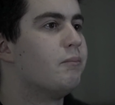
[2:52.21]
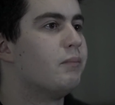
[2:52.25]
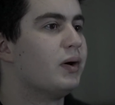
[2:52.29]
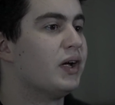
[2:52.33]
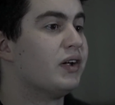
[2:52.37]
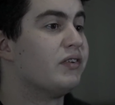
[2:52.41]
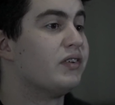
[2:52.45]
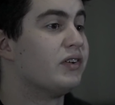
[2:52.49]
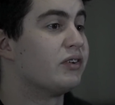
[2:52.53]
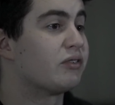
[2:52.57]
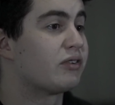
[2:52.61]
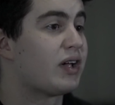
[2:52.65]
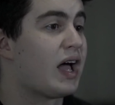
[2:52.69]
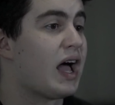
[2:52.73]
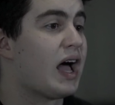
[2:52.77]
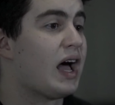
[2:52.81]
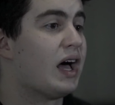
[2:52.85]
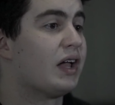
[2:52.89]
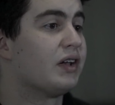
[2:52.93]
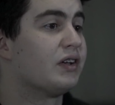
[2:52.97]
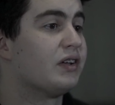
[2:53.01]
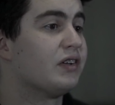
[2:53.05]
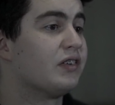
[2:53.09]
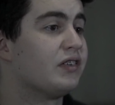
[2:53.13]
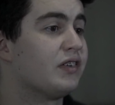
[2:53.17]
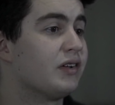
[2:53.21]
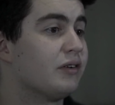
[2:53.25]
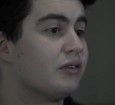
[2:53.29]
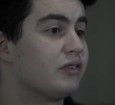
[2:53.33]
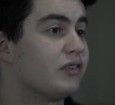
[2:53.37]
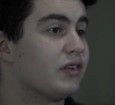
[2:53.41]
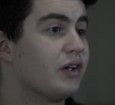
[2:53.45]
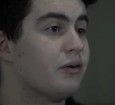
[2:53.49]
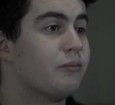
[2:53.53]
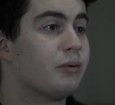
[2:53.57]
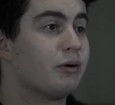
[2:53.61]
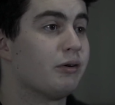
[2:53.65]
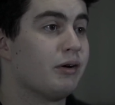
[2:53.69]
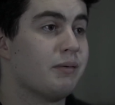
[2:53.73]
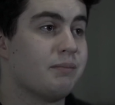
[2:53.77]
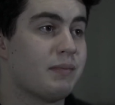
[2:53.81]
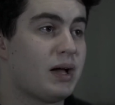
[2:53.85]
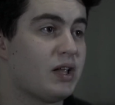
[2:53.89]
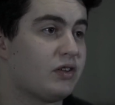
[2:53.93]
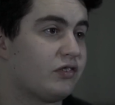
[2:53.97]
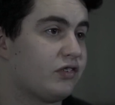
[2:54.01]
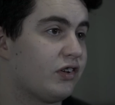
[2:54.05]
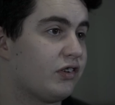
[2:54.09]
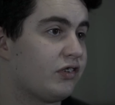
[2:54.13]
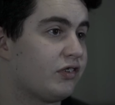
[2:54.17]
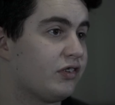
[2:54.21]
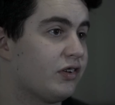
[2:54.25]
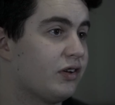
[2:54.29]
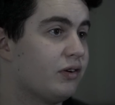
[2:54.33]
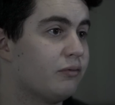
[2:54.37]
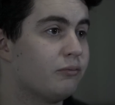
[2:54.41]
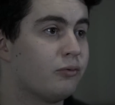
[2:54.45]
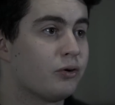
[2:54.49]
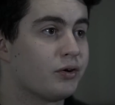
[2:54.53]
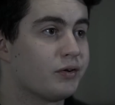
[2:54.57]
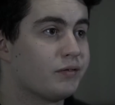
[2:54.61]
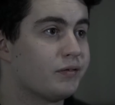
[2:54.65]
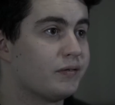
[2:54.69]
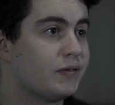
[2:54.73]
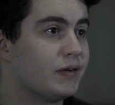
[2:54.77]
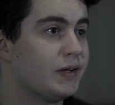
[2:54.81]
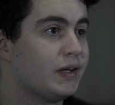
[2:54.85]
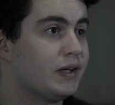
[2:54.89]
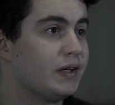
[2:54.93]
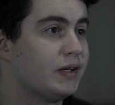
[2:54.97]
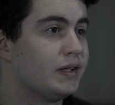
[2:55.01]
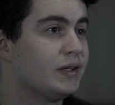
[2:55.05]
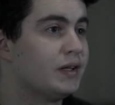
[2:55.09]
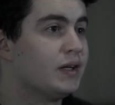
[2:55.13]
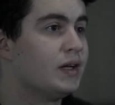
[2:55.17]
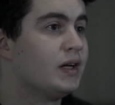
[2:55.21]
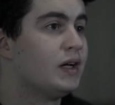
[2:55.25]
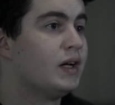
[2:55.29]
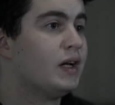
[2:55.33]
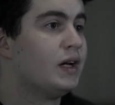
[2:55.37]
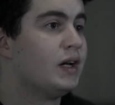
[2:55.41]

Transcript: but if you can, seriously, we're in Manchester, one of the